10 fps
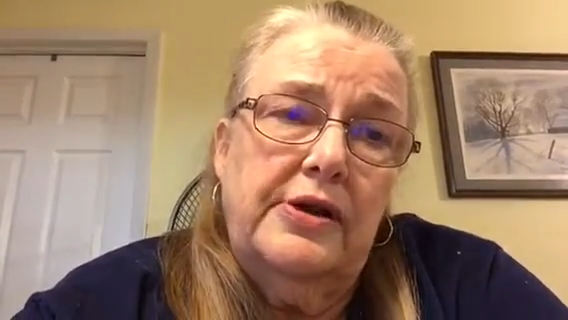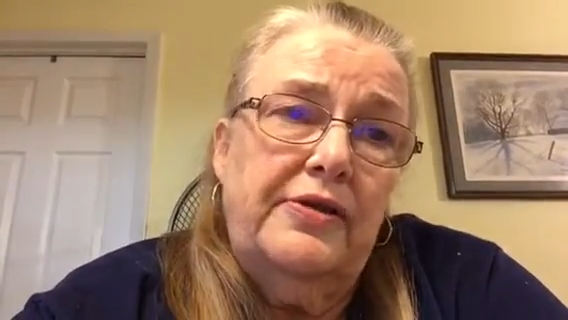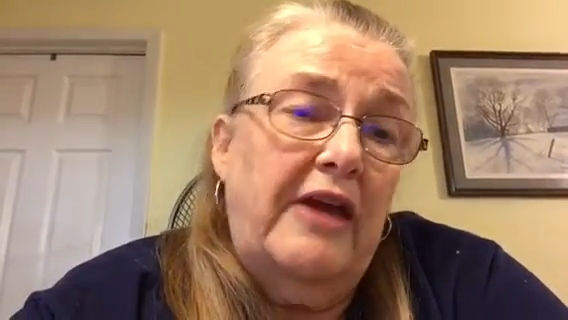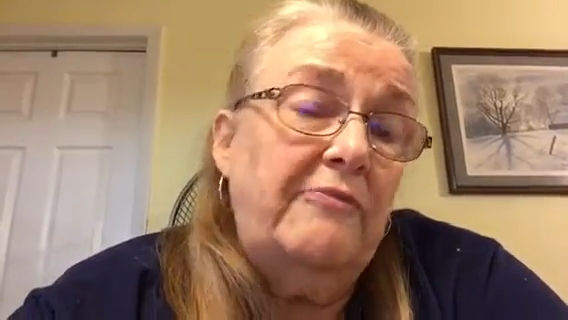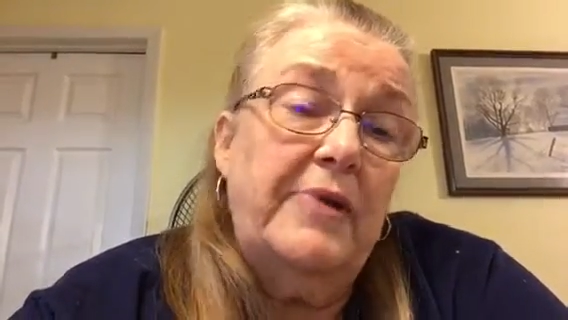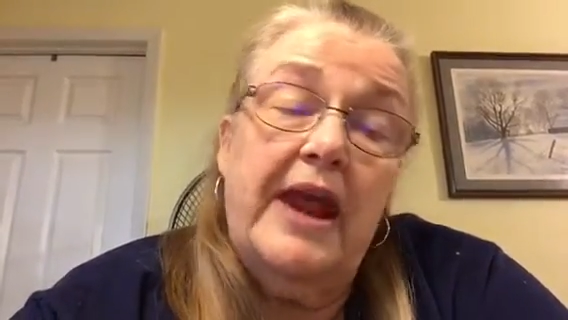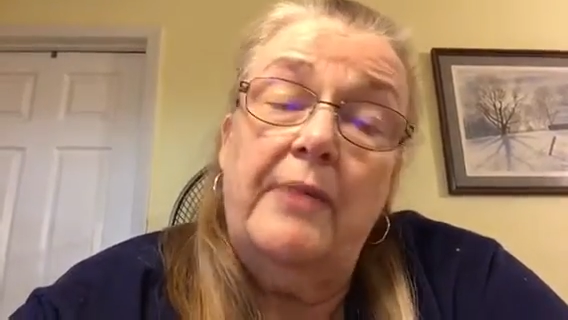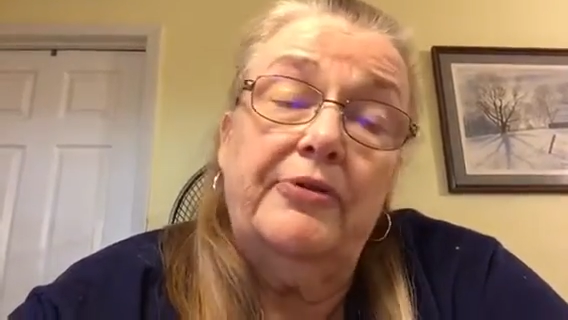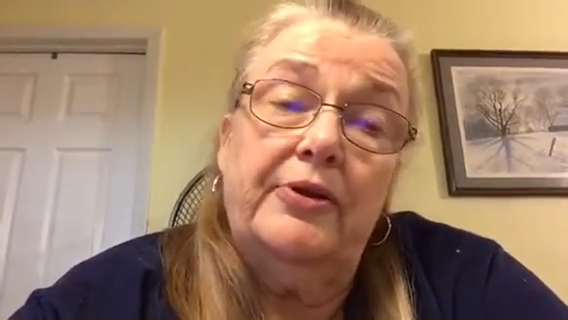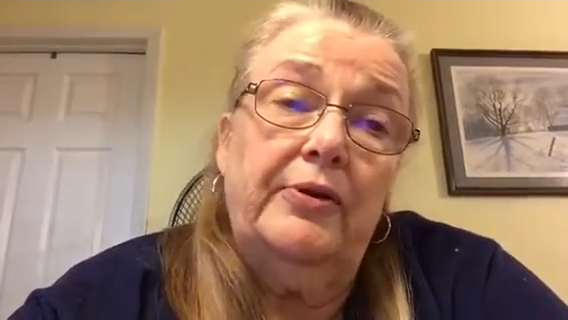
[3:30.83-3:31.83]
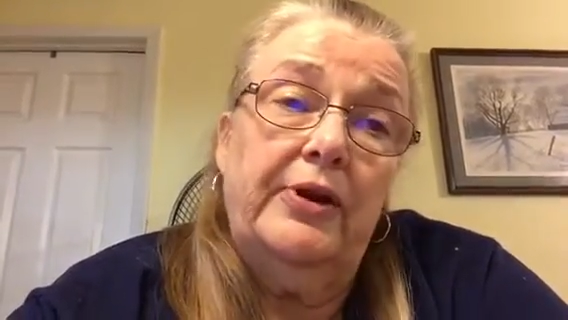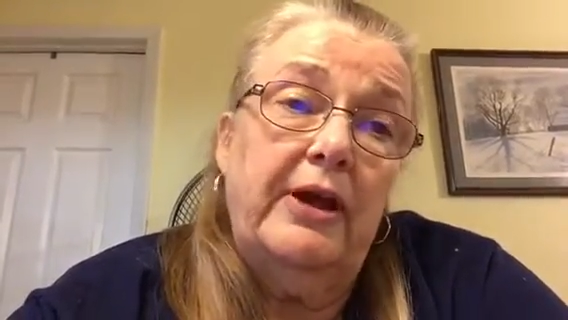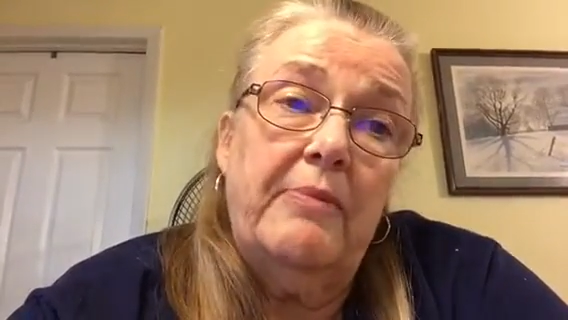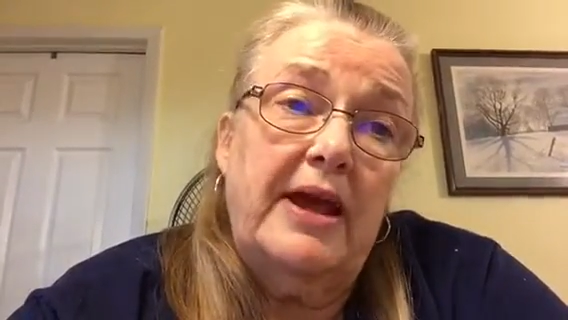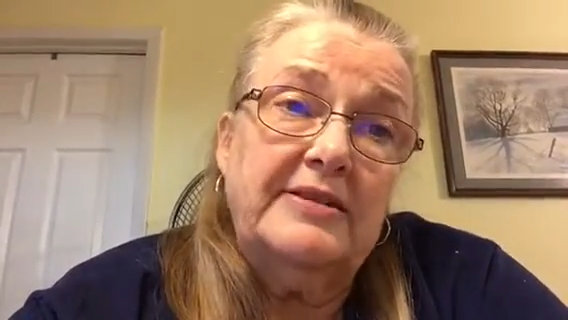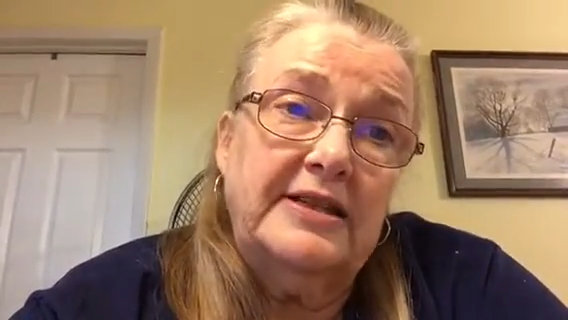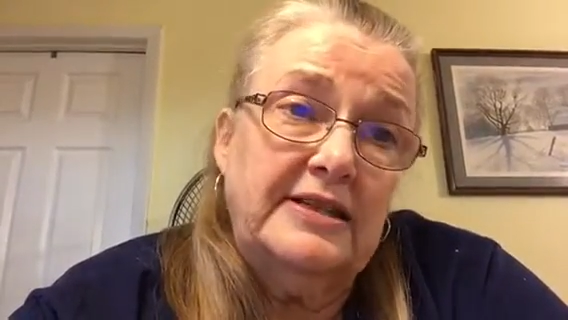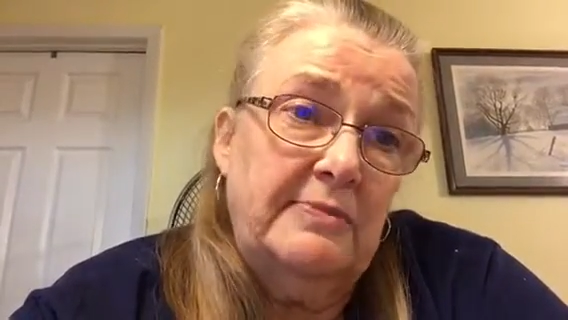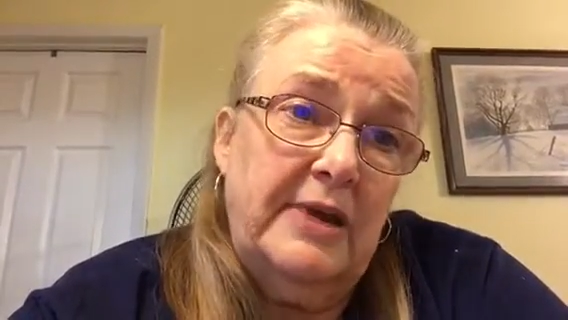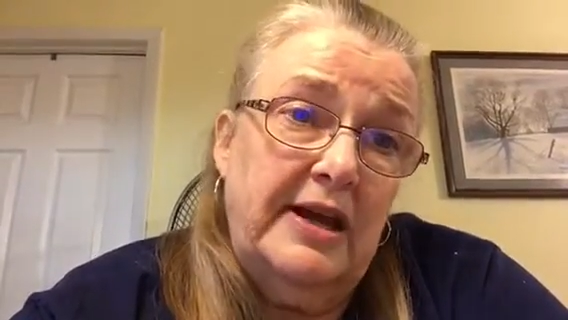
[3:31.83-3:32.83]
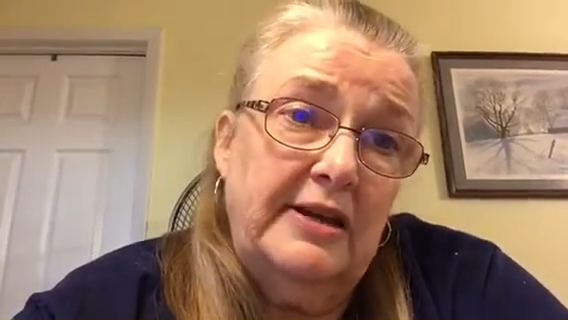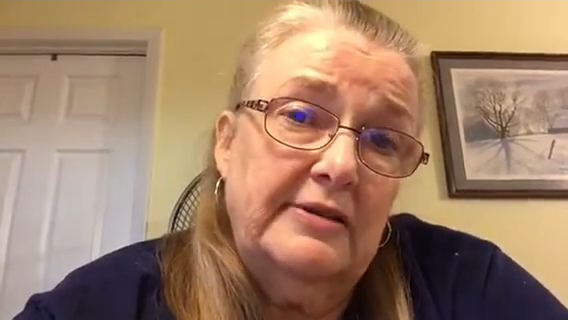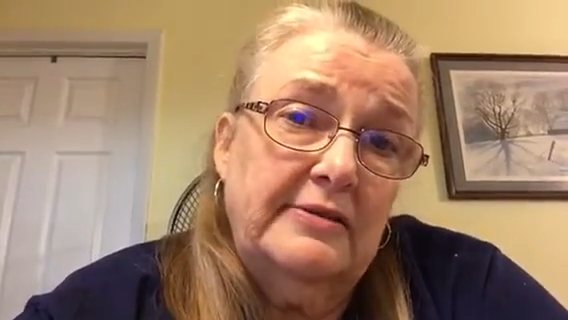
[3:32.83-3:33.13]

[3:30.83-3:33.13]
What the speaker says: They've been absolutely amazing to me.